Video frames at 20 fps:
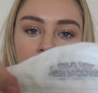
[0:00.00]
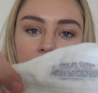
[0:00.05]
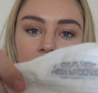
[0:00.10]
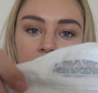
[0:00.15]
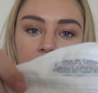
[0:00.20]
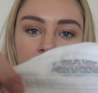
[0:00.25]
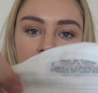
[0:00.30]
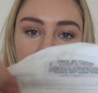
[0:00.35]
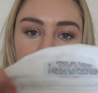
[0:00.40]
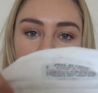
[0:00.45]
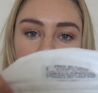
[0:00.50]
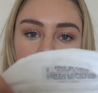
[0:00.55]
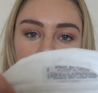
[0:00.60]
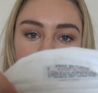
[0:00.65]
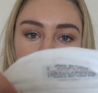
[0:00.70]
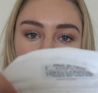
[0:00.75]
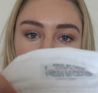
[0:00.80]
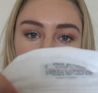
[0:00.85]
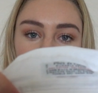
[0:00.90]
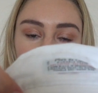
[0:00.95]
and it just
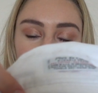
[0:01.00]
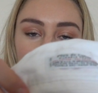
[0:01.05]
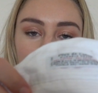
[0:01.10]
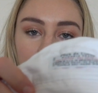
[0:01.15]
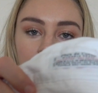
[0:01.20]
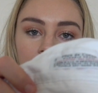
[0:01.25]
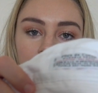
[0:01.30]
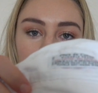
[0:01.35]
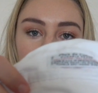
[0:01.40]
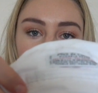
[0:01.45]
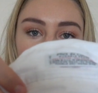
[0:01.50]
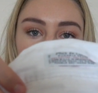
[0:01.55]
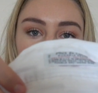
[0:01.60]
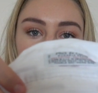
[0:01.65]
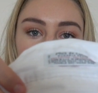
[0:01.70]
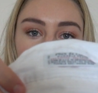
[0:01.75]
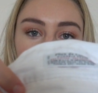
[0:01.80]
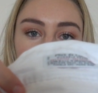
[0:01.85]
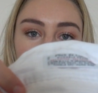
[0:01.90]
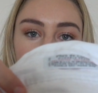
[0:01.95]
has a little
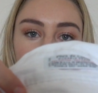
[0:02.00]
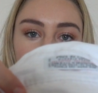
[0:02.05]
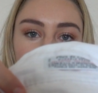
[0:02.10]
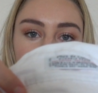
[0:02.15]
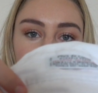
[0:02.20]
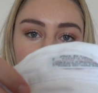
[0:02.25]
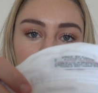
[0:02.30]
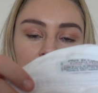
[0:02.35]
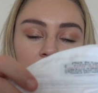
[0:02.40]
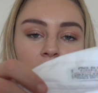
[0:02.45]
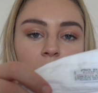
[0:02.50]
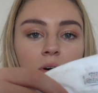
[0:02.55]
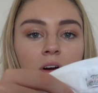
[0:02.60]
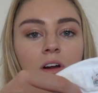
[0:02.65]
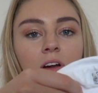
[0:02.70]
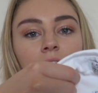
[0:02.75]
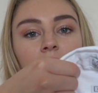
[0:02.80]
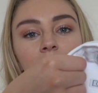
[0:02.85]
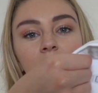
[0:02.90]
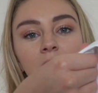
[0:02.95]
Dior